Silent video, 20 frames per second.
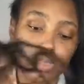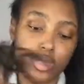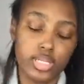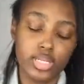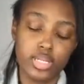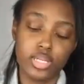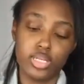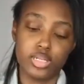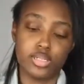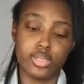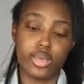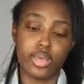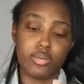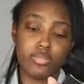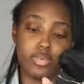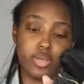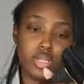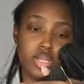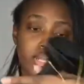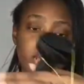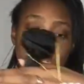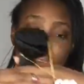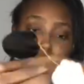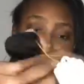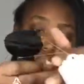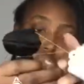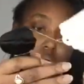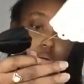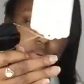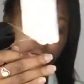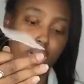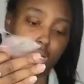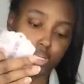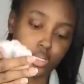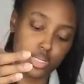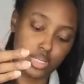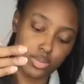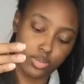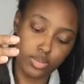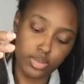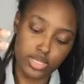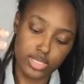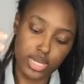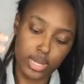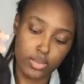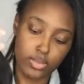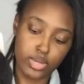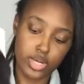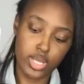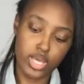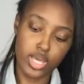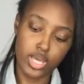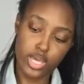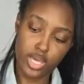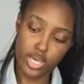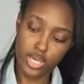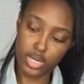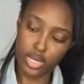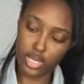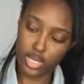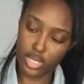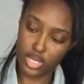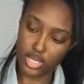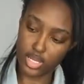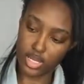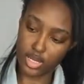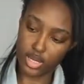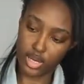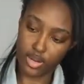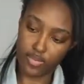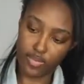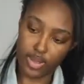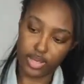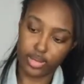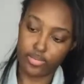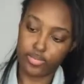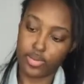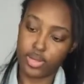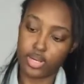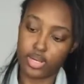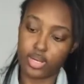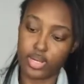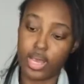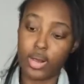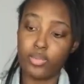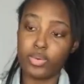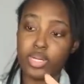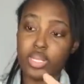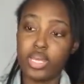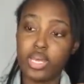thin a tad bit. And so what I did was I went ahead and, if I can find it, I